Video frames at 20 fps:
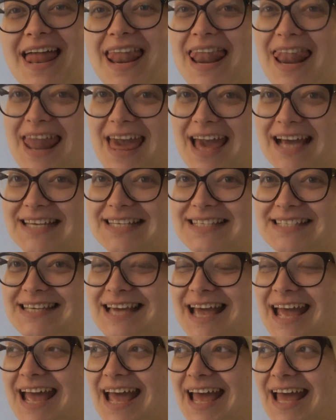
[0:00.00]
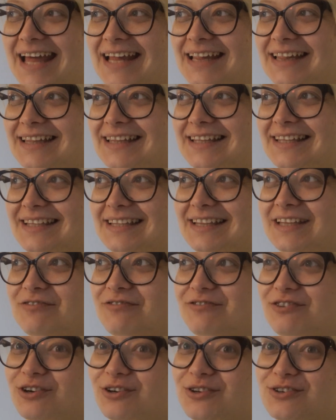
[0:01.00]
legs, and the
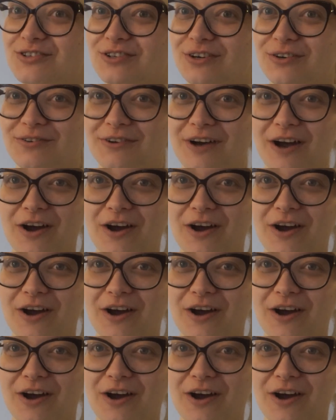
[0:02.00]
focus of